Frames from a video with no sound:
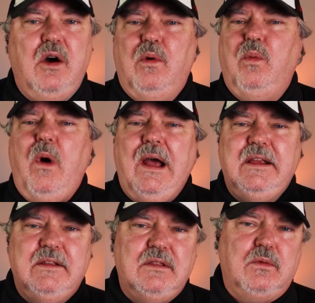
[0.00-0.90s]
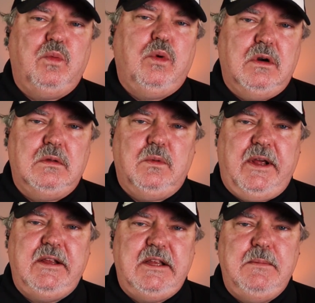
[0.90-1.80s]
Why in the world would
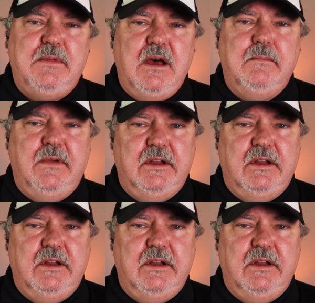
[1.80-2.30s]
I keep them